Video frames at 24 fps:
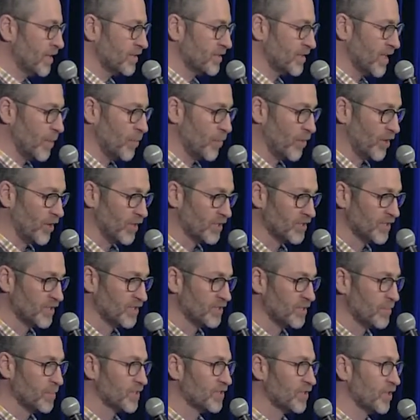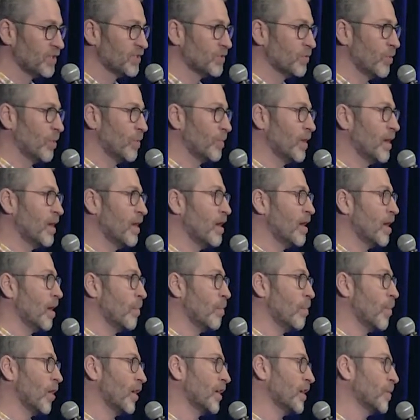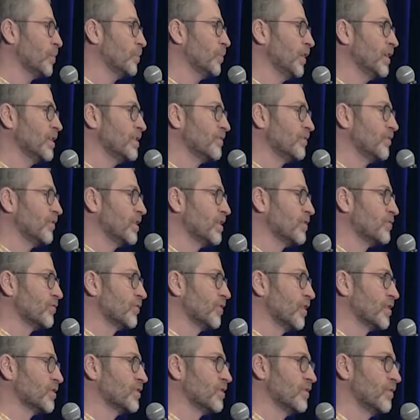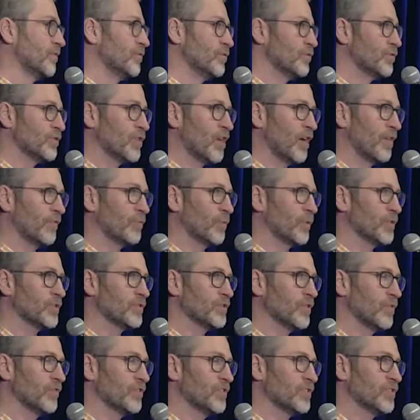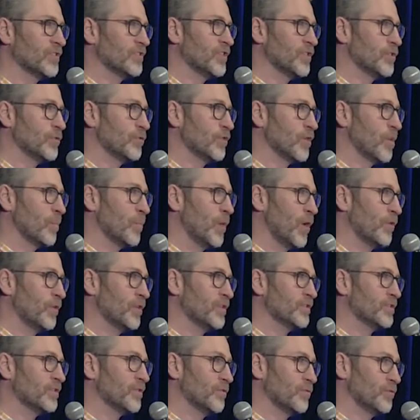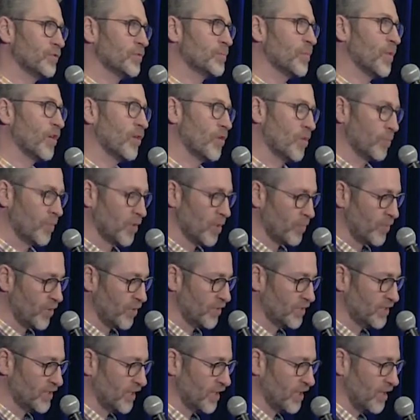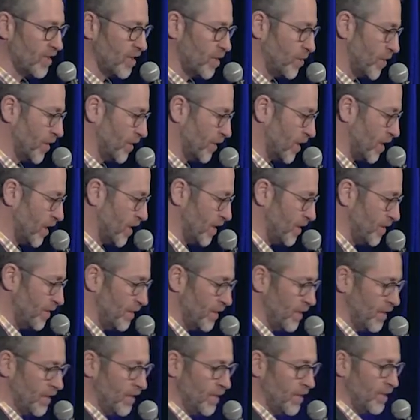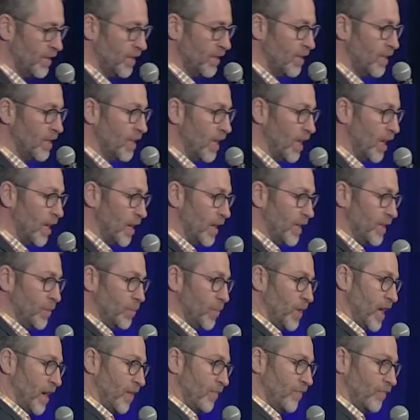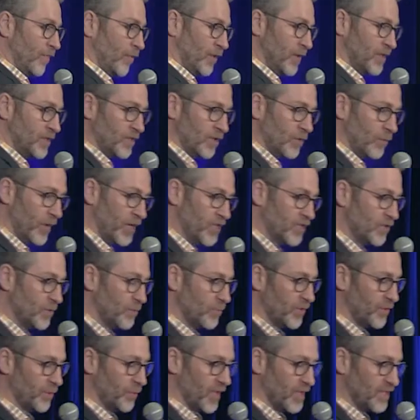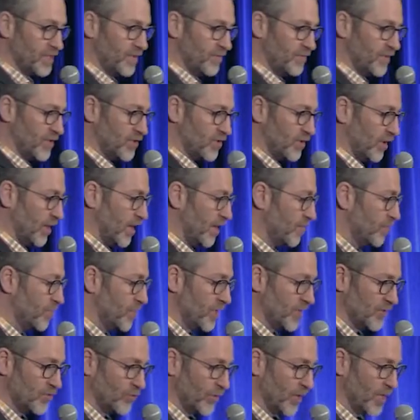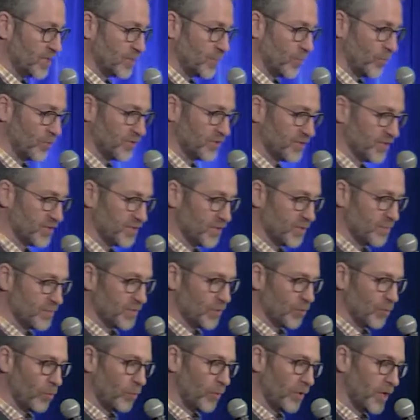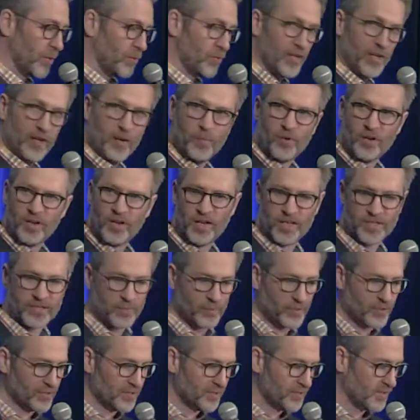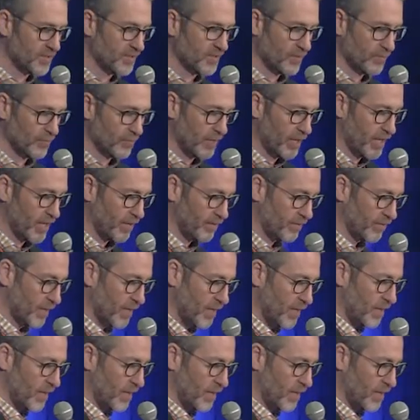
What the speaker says: Same with our system. It's also a marketplace for the introduction of new software services and new components, so new smart home components that can come online. And then we have full integration with the rest of digital life, meaning transport systems. So we're working with a number of customers. It's going to run out.